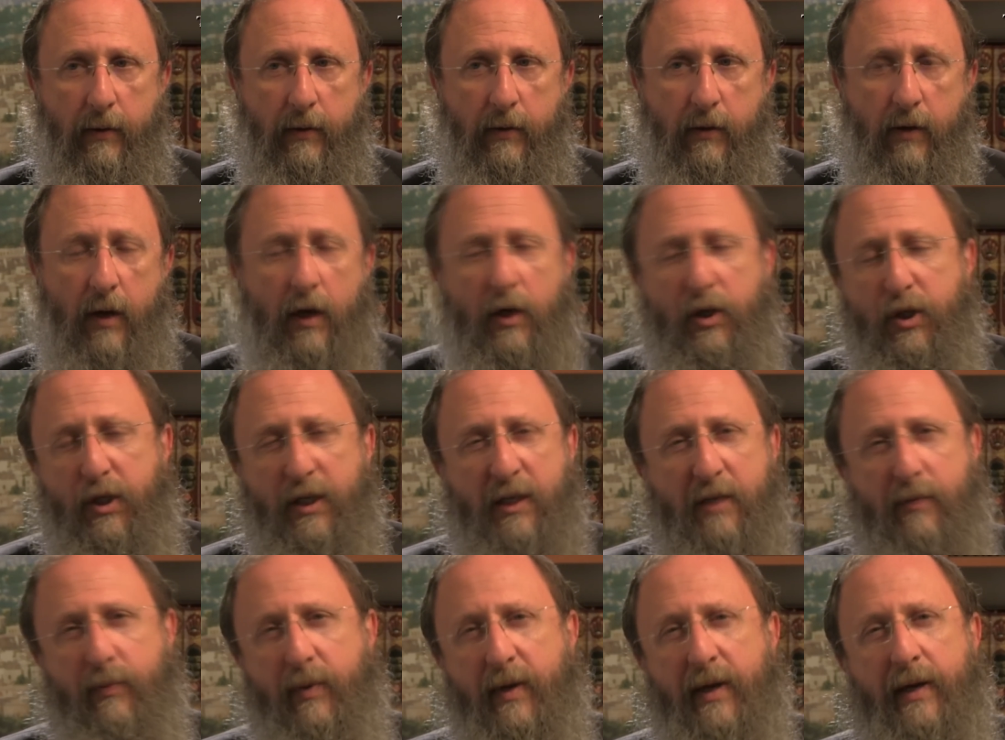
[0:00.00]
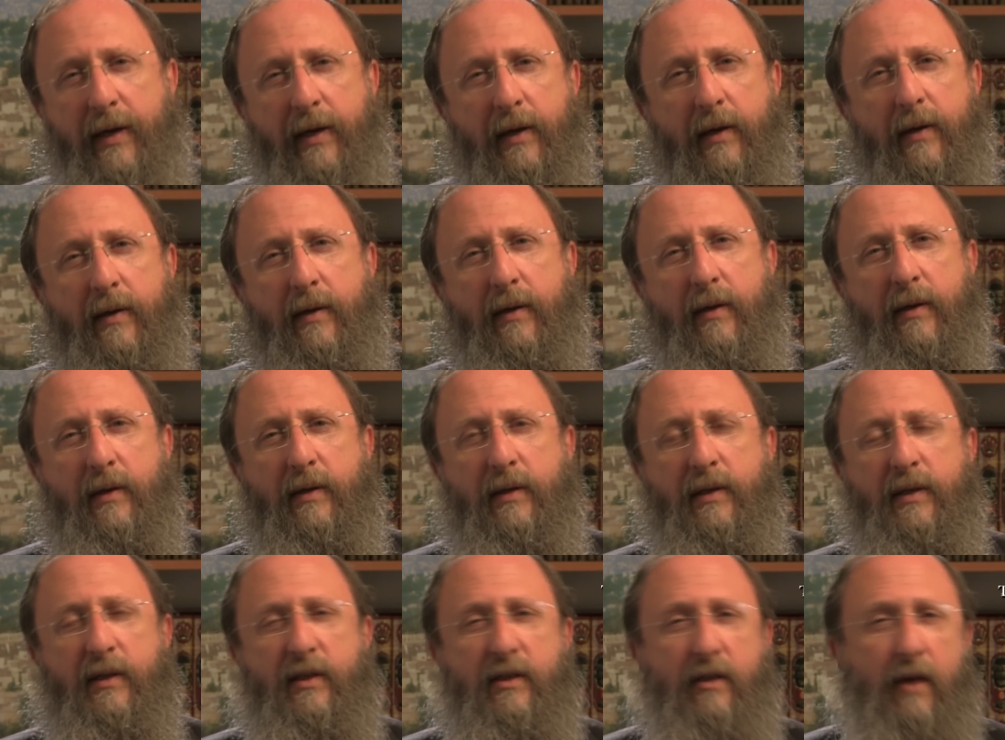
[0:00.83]
not just by
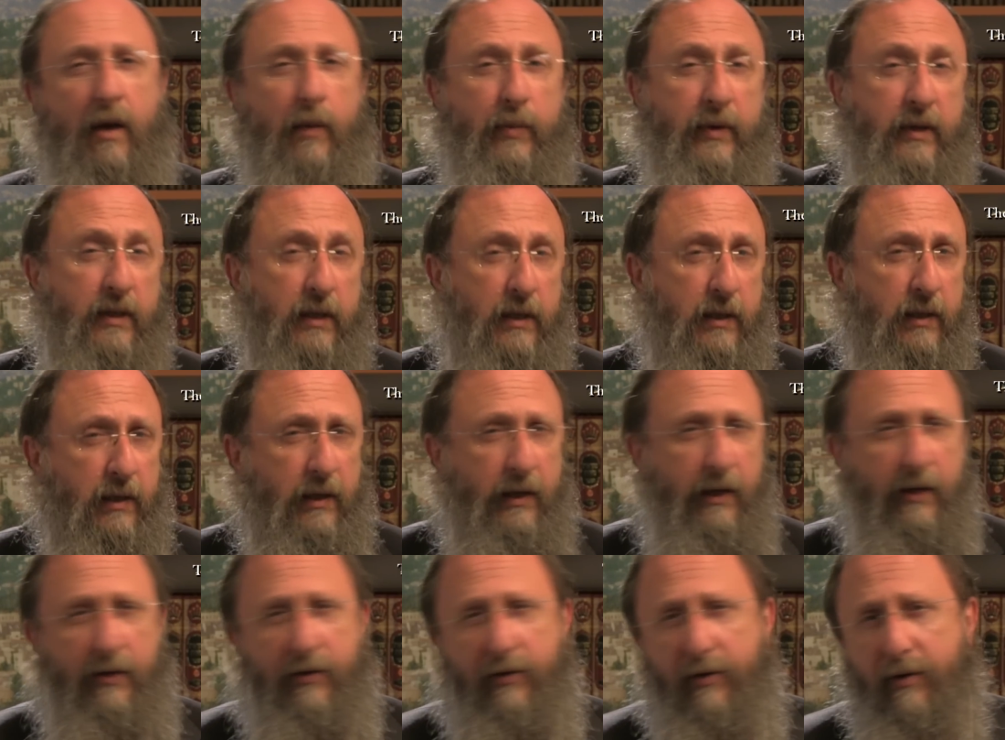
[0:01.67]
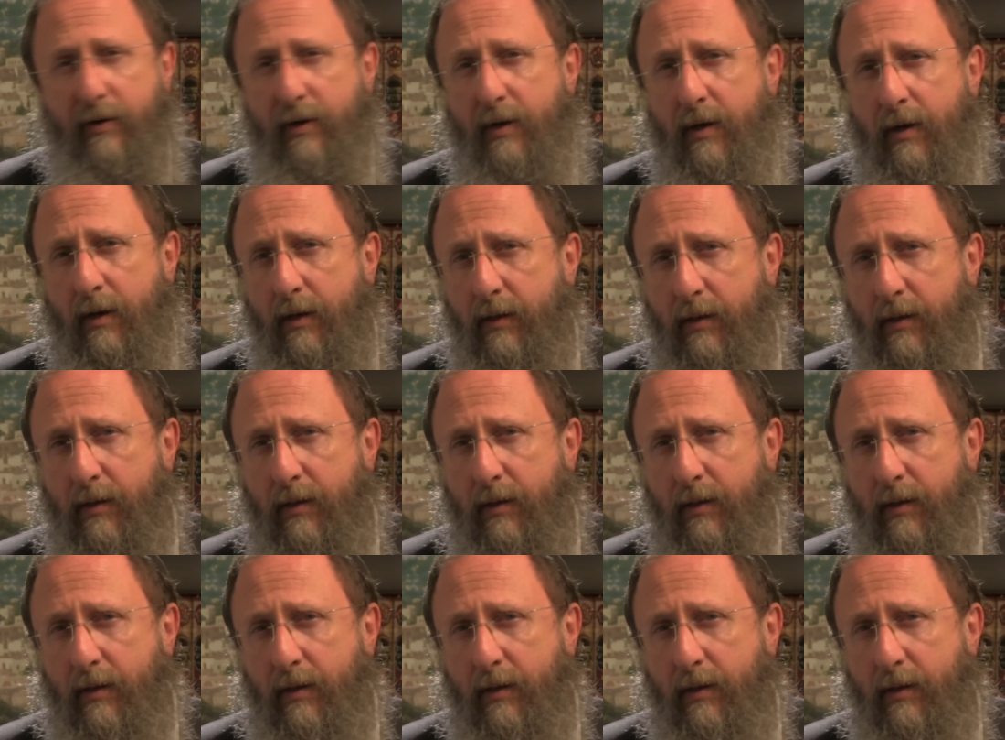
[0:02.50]
stopping to slander